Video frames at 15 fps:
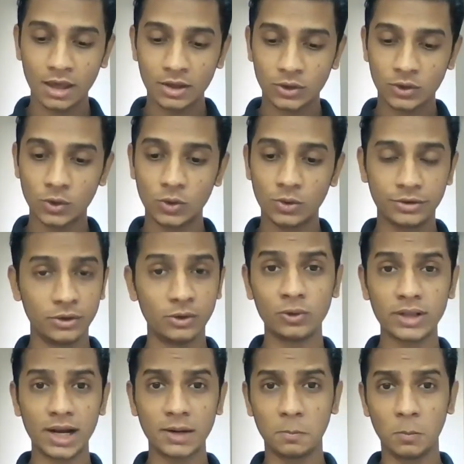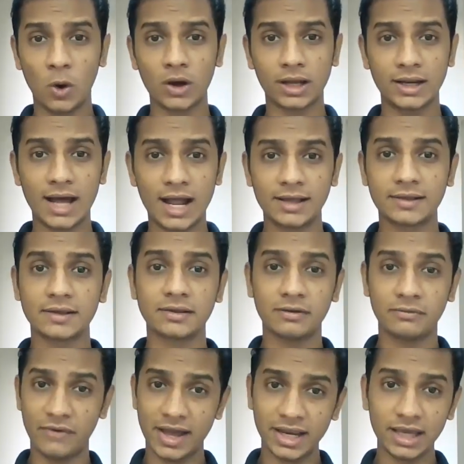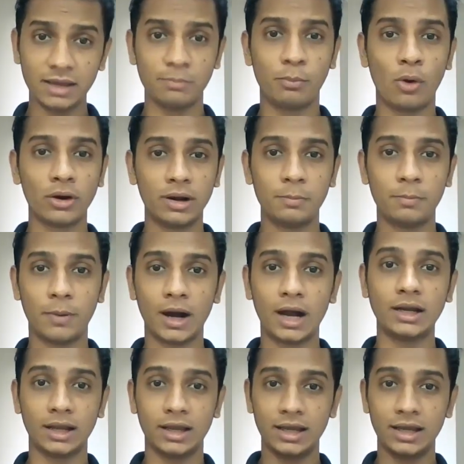So you know that mock analysis is a very important part